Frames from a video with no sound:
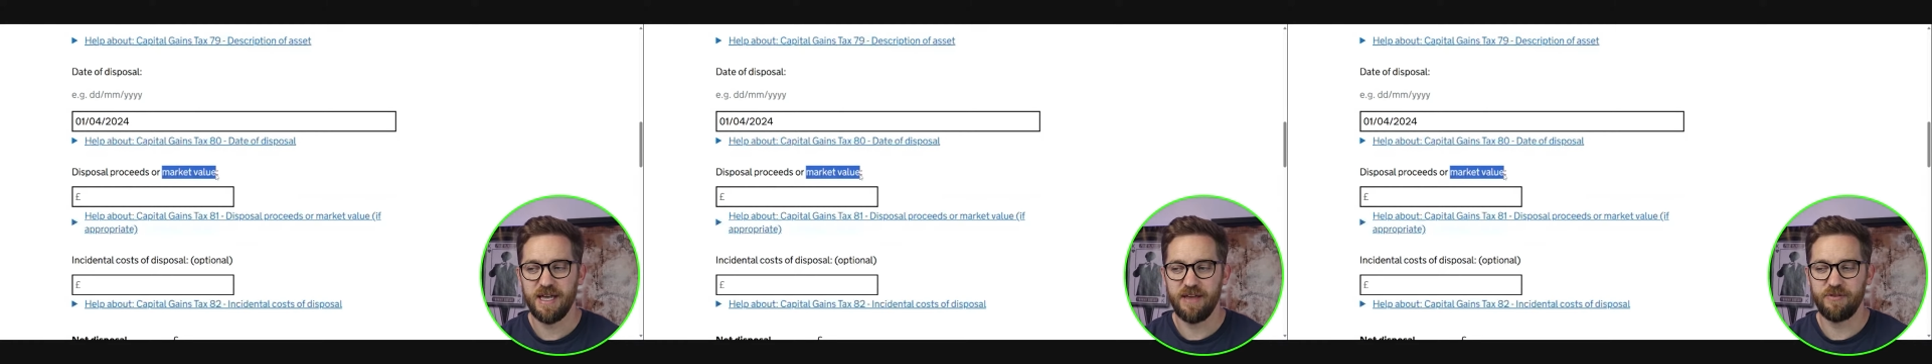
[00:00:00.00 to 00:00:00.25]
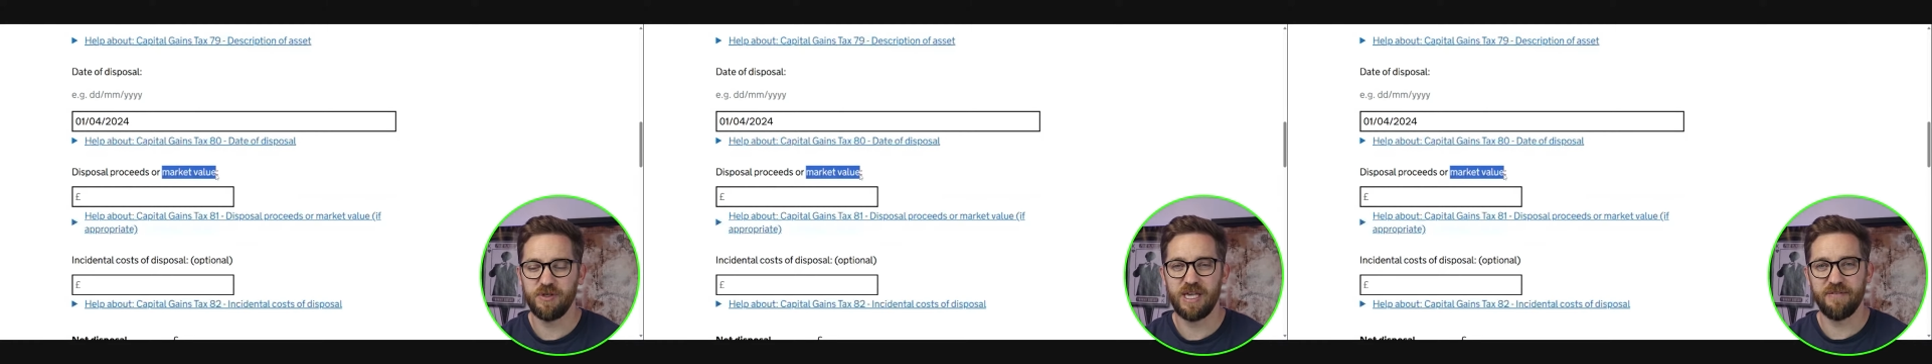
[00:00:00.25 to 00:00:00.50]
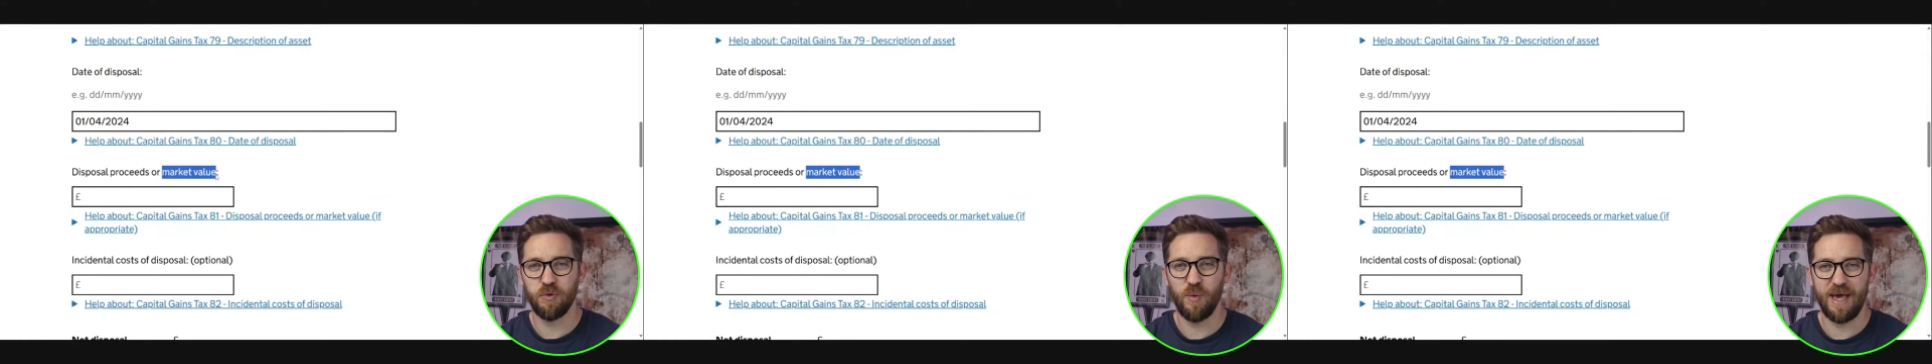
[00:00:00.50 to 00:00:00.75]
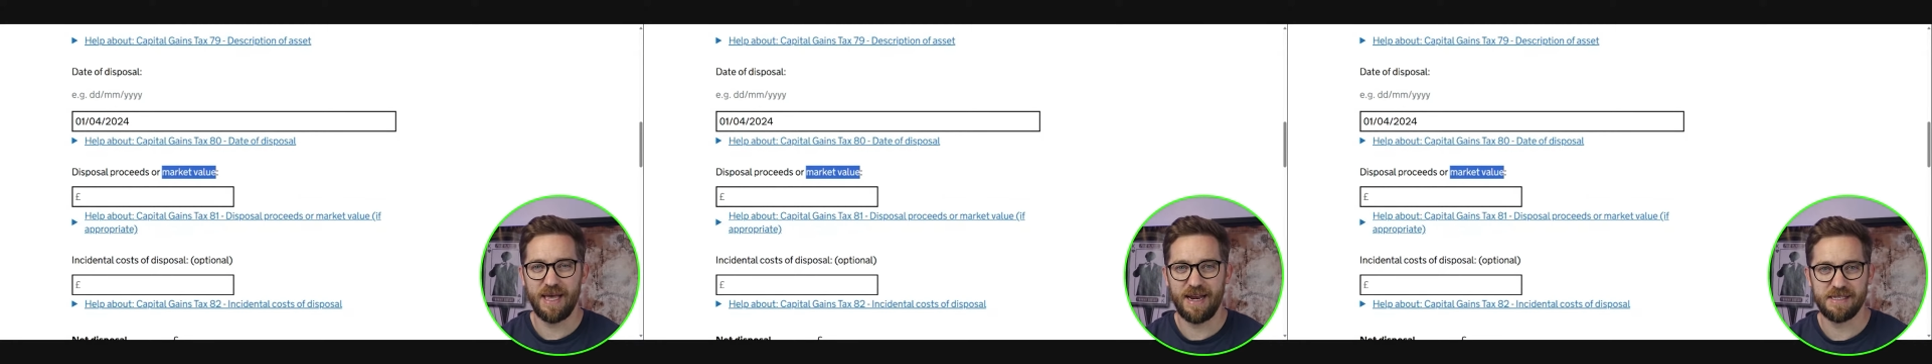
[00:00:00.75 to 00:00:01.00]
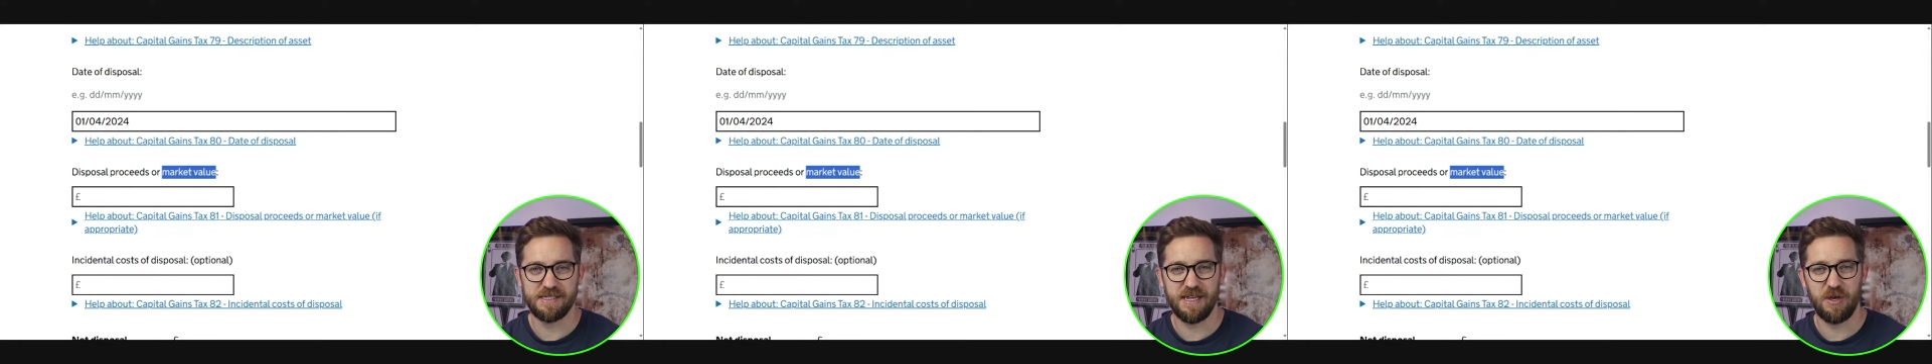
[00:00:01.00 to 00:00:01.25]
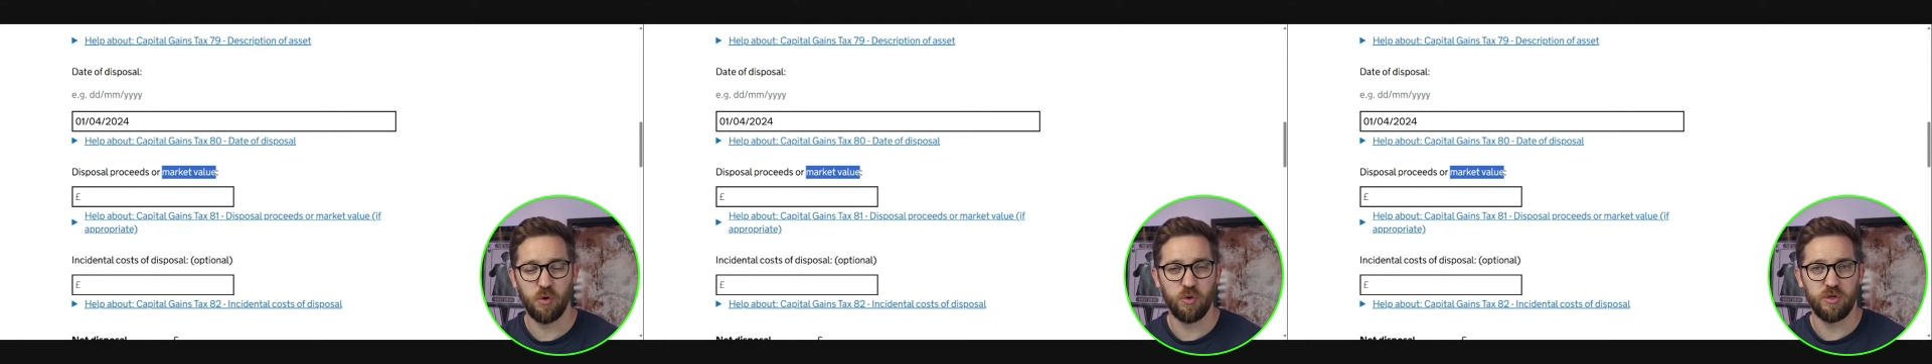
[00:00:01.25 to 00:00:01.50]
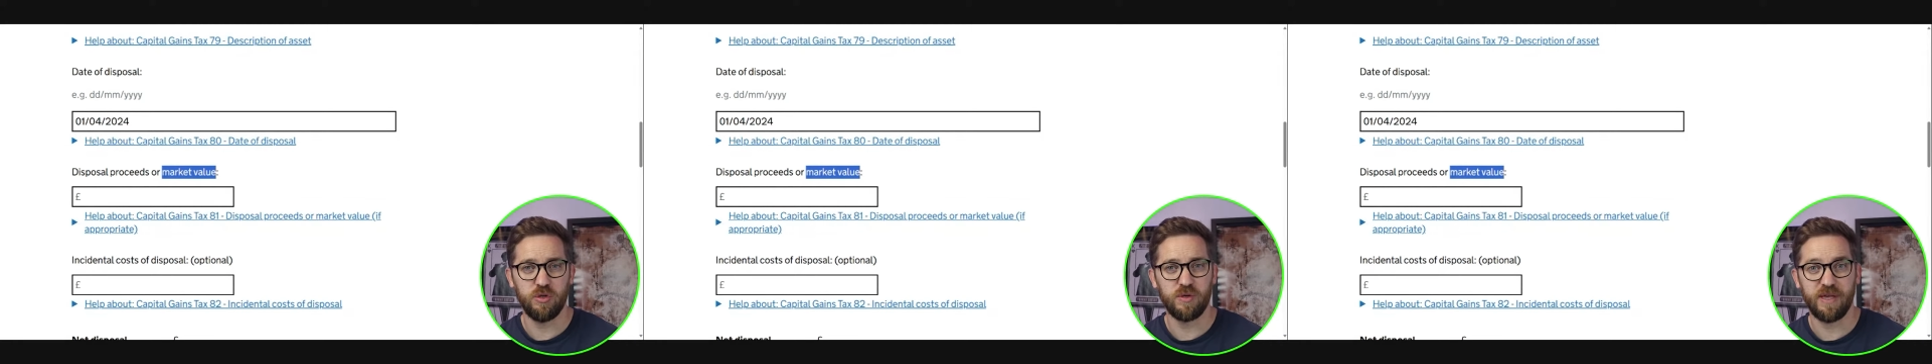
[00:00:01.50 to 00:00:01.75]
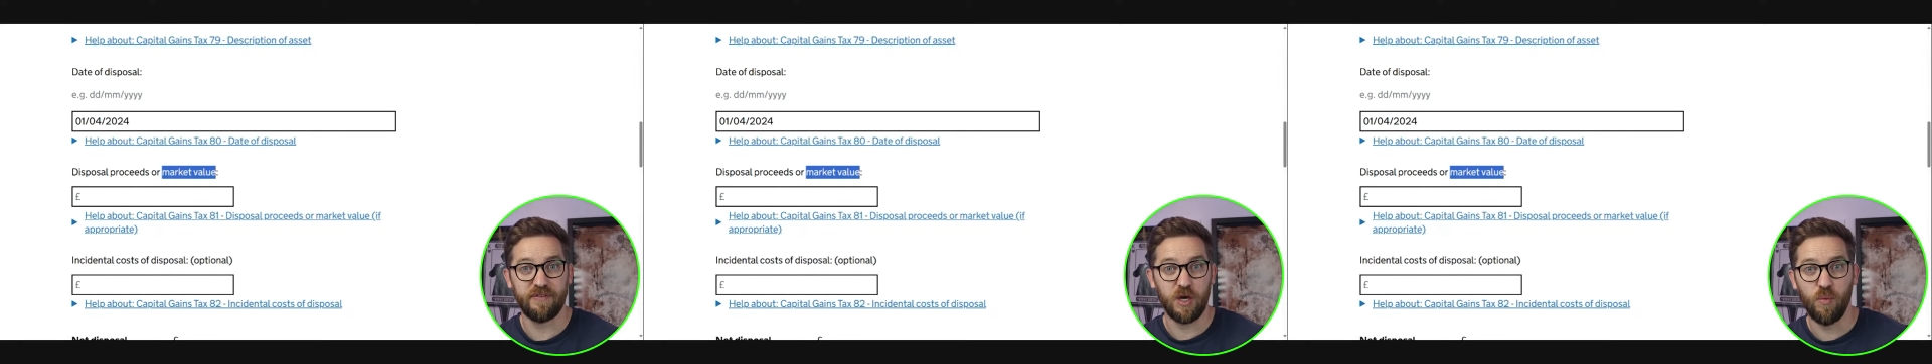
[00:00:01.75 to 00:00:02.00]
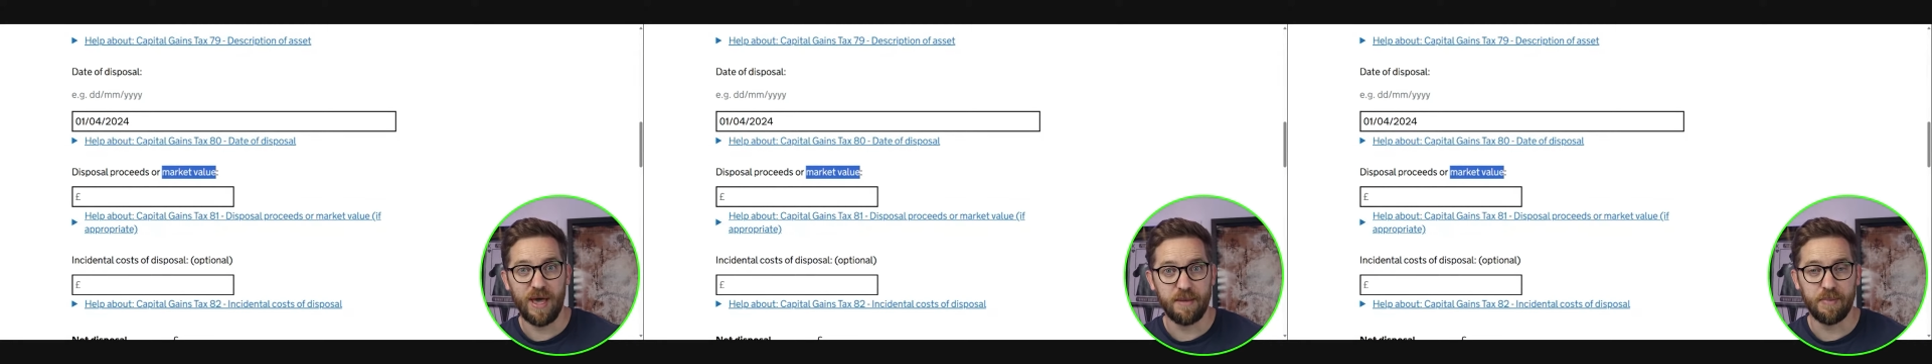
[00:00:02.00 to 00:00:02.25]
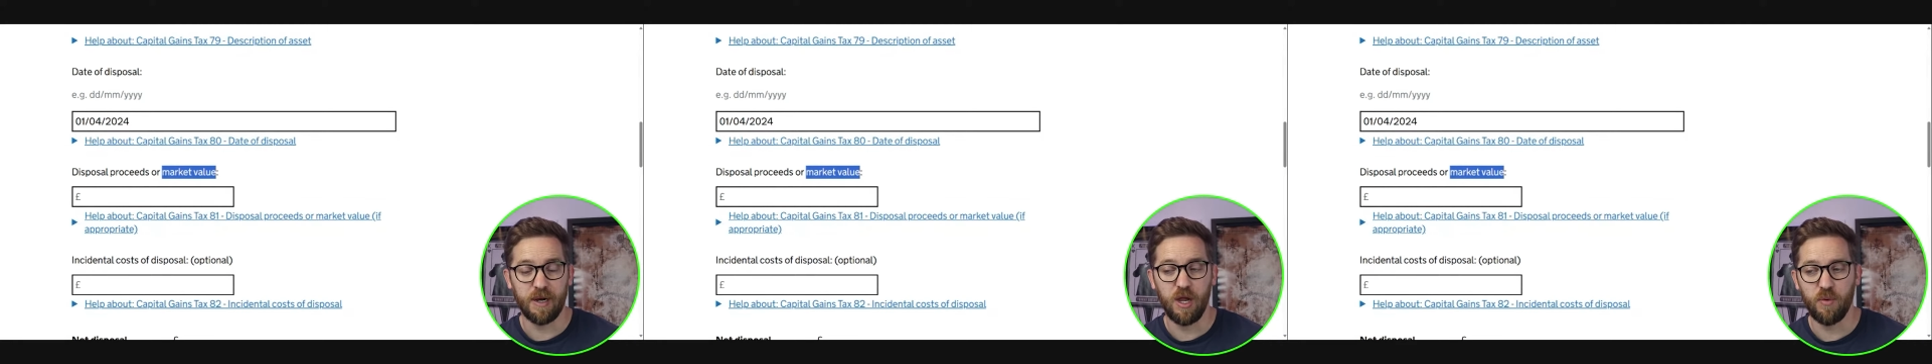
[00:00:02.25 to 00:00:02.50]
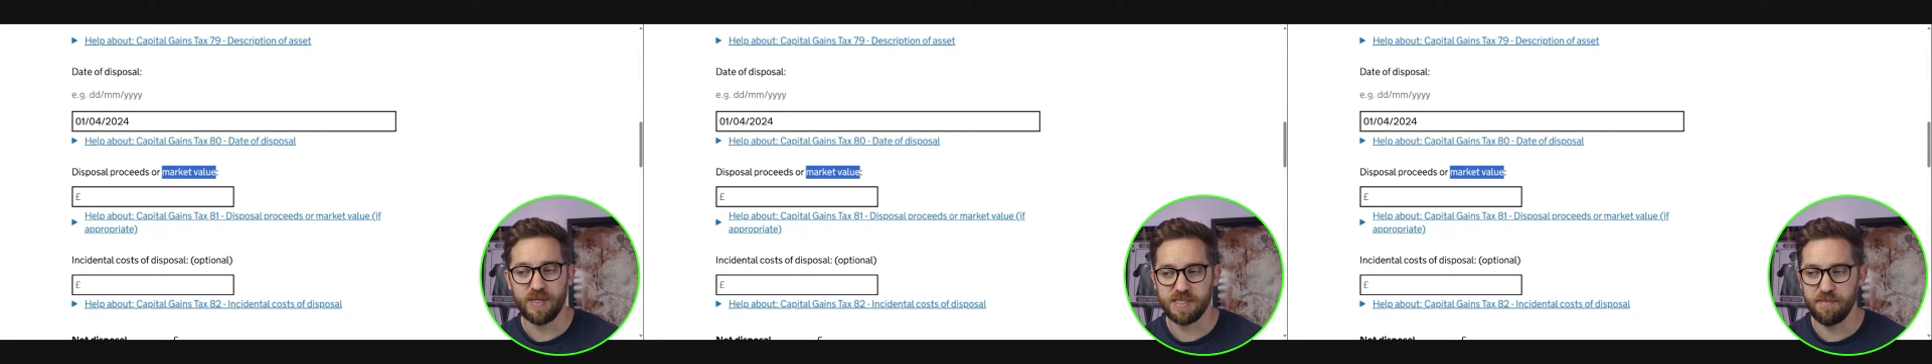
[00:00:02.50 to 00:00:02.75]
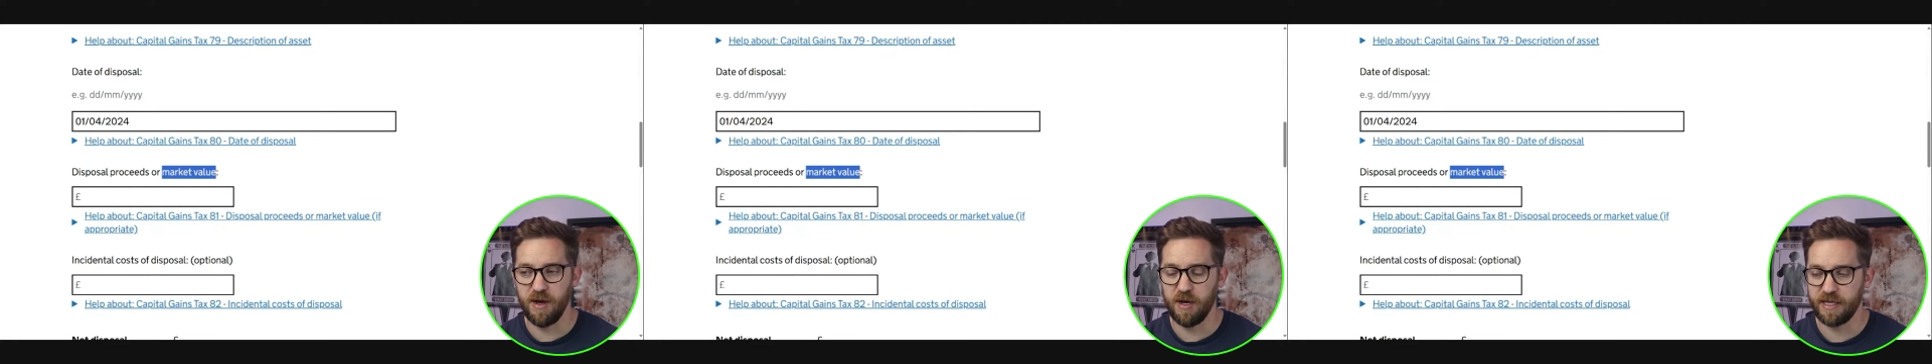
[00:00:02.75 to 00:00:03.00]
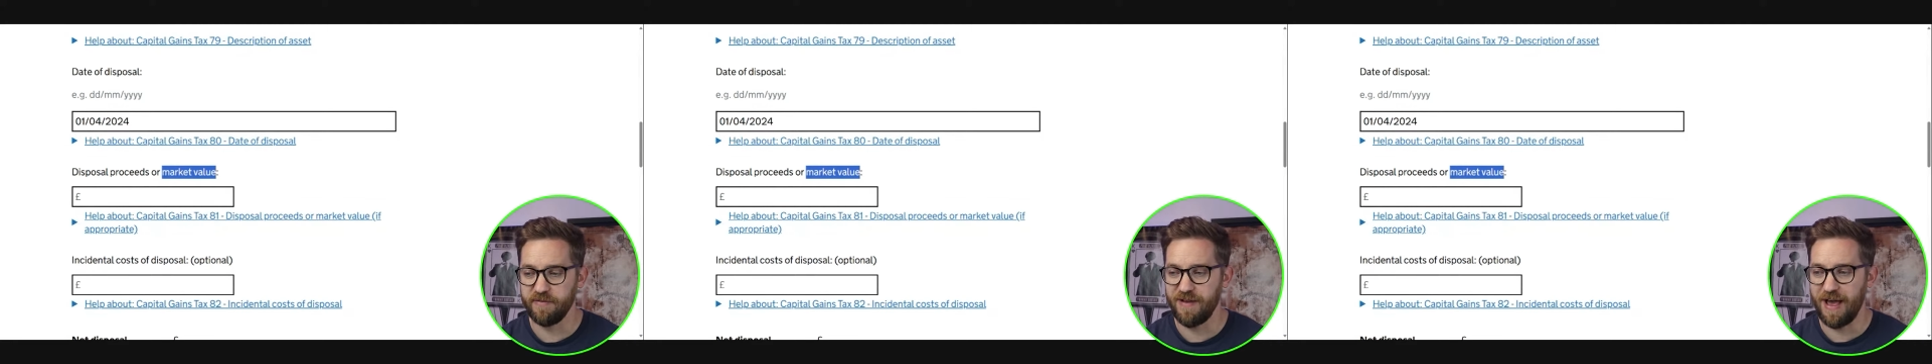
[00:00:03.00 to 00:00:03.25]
If you give away an asset or you give it away below its market